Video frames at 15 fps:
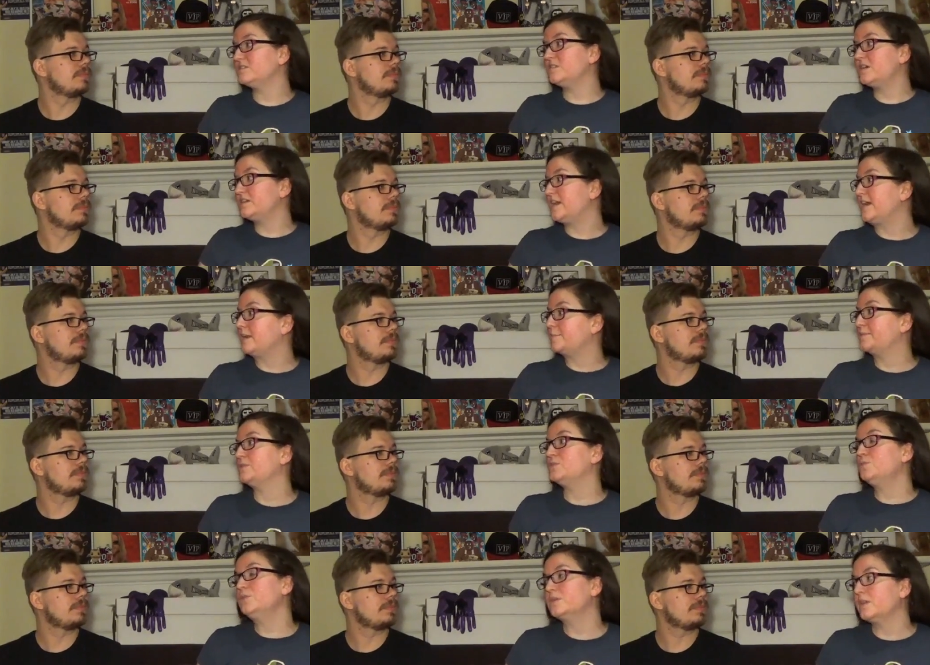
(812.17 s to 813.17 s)
Speaker 1: She's not tied up in
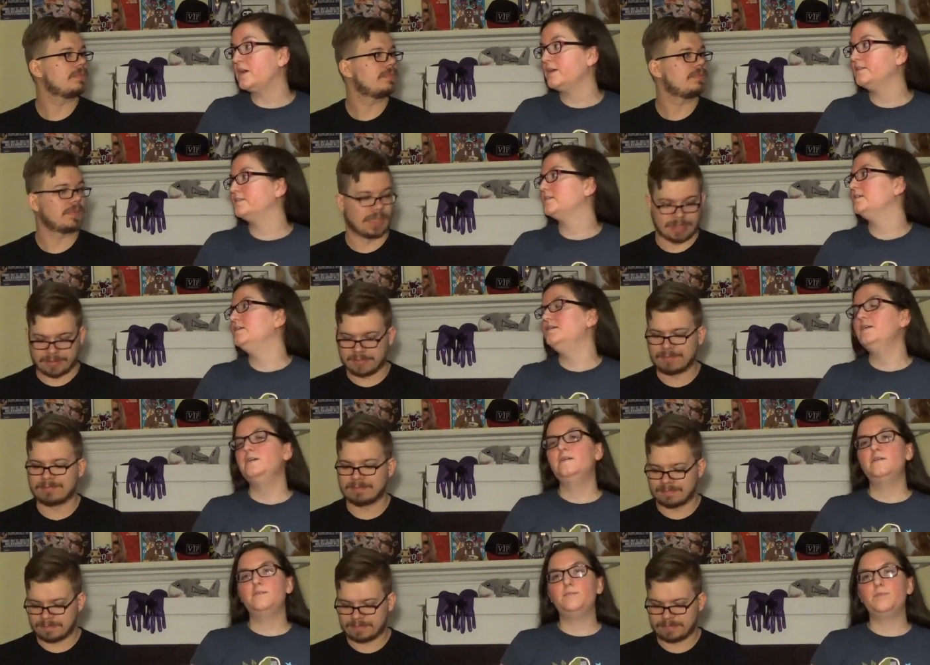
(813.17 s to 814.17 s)
storylines. Yeah.
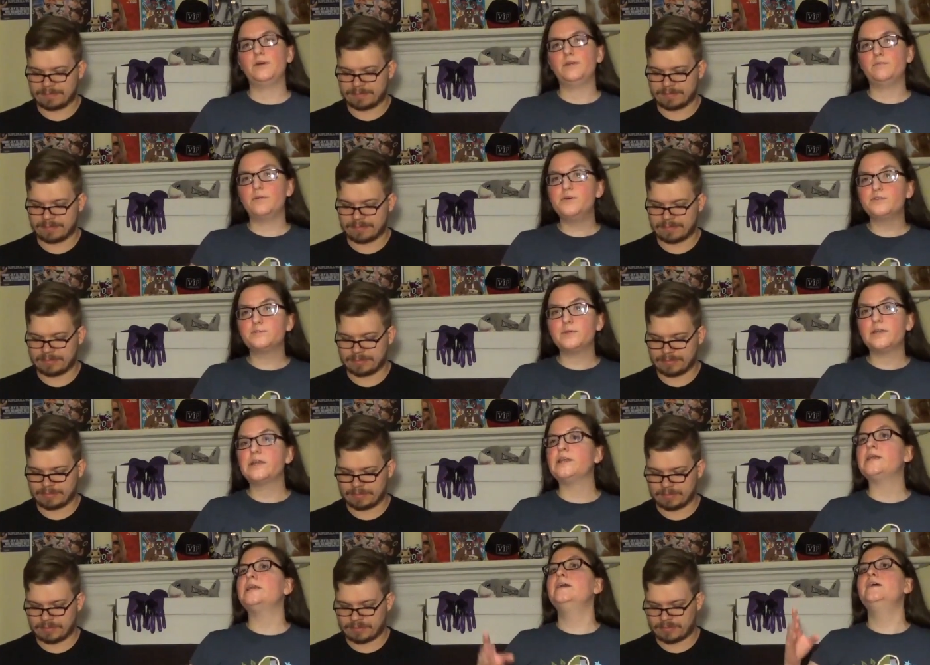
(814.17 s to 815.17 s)
But
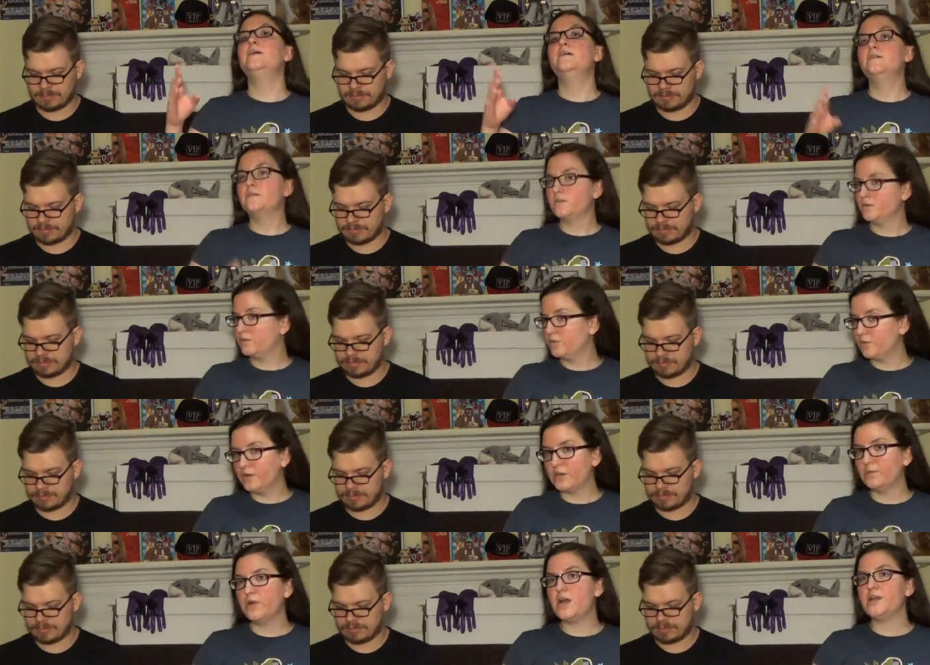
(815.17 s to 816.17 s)
Rosemary,
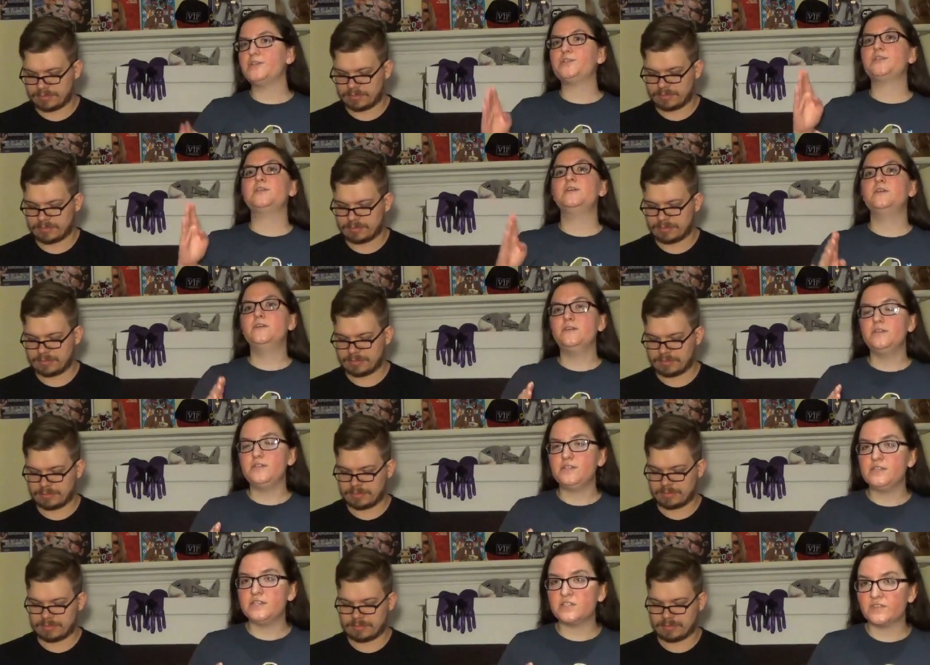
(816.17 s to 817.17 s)
Courtney Rush,
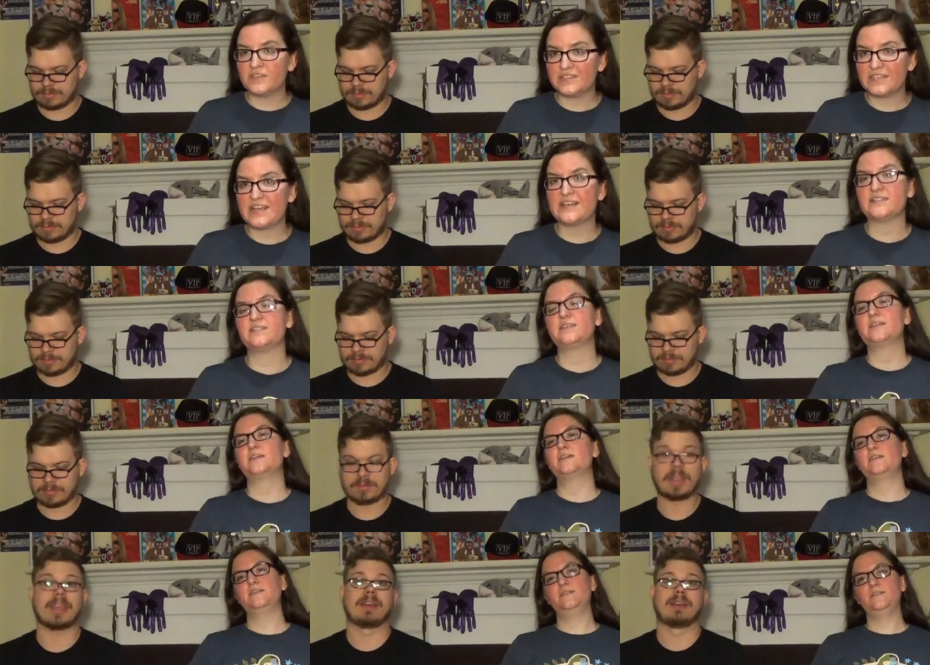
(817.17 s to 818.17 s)
she is fantastic.
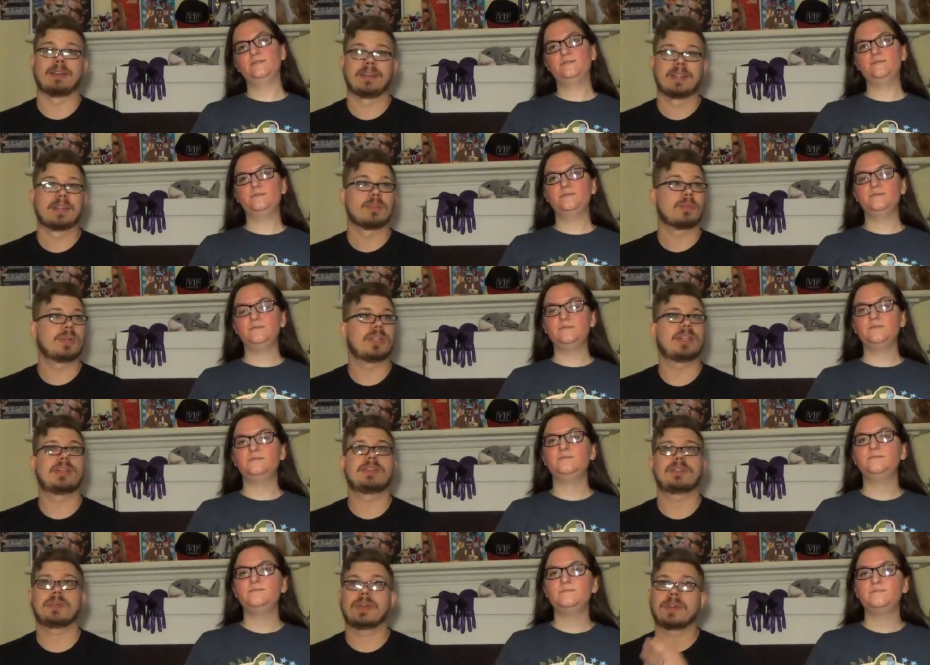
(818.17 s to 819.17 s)
Speaker 2: Yeah, really
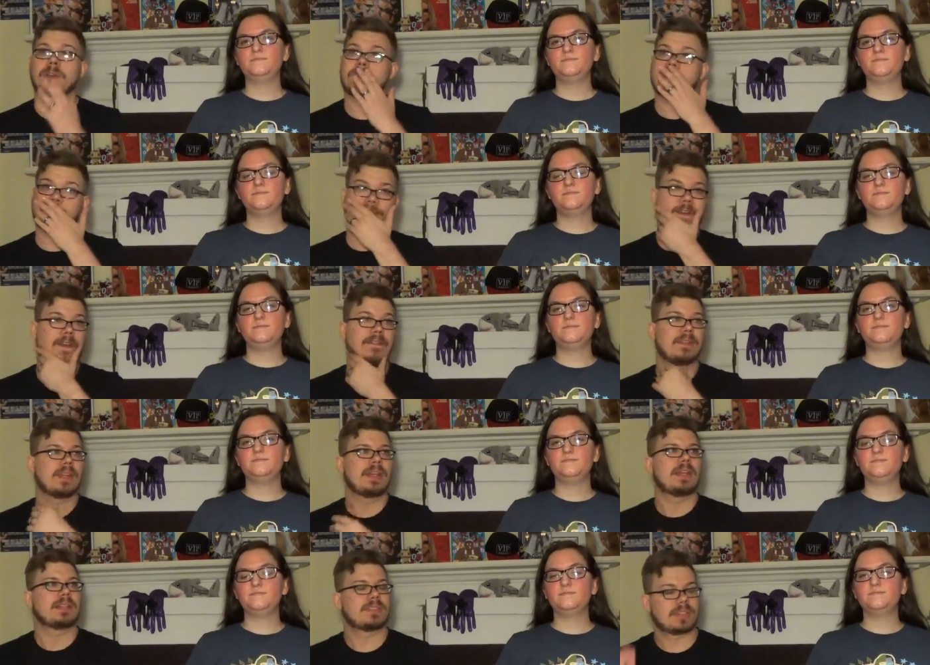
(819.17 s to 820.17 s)
enjoy her stuff.
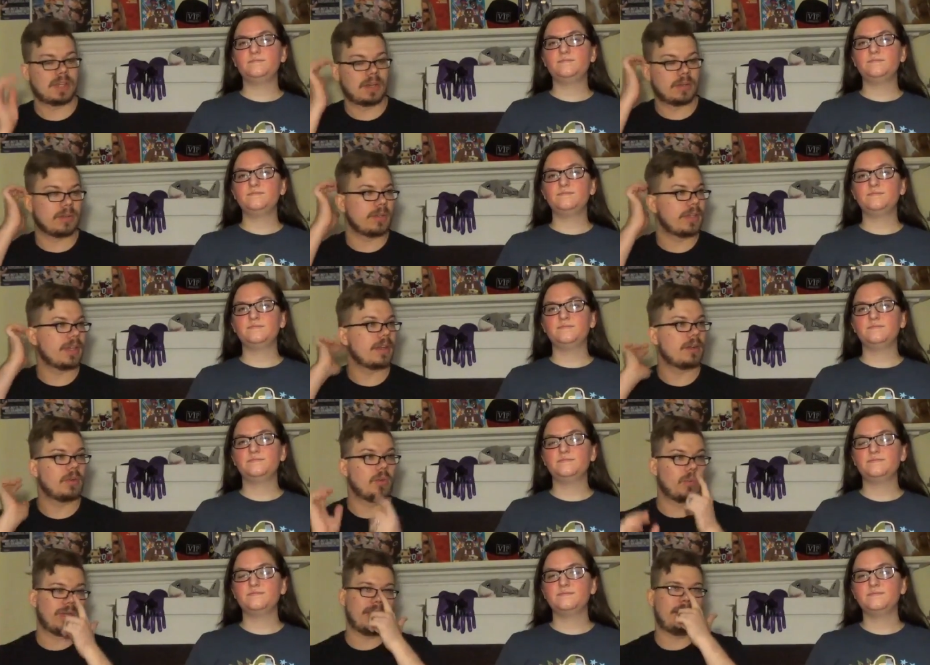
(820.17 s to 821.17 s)
So you
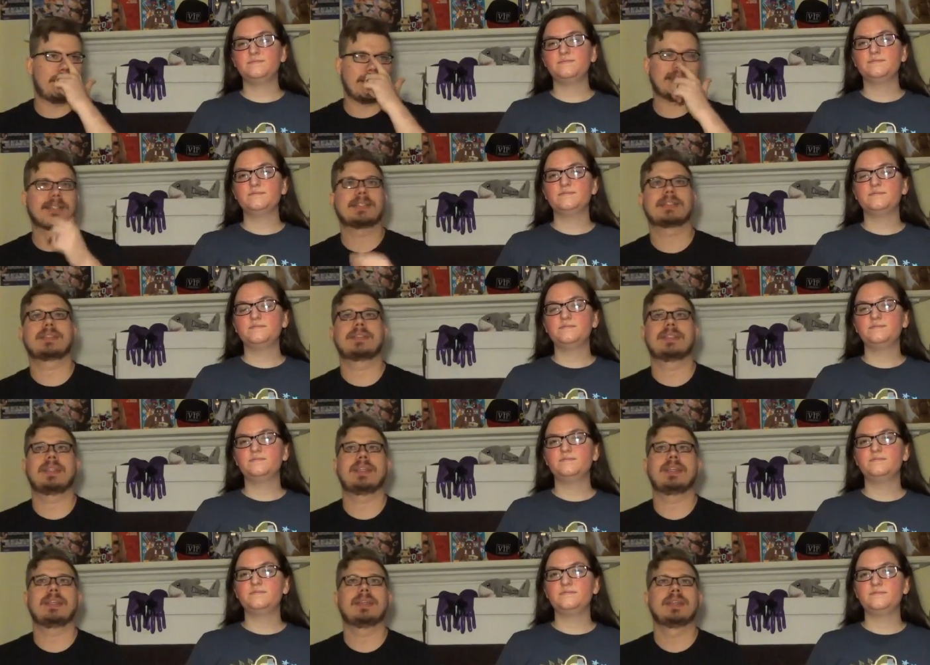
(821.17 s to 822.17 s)
know we got to
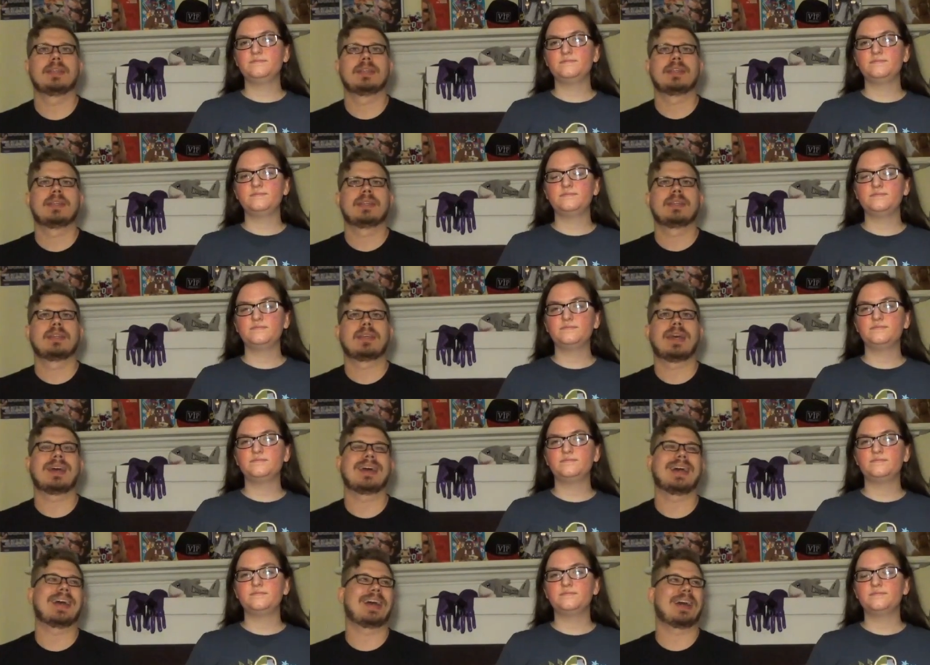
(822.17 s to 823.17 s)
see.
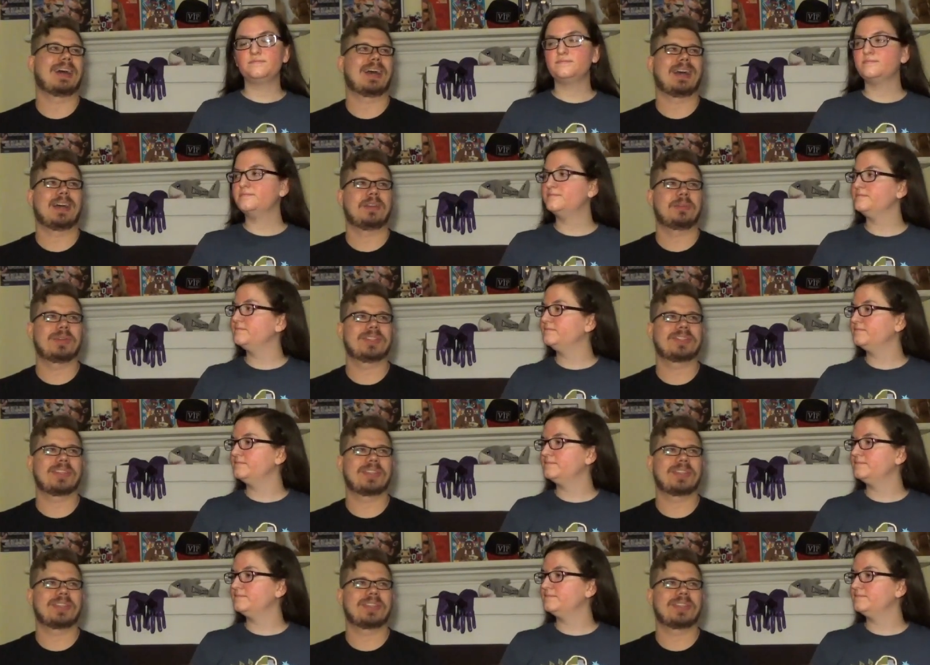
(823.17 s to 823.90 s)
I don't want to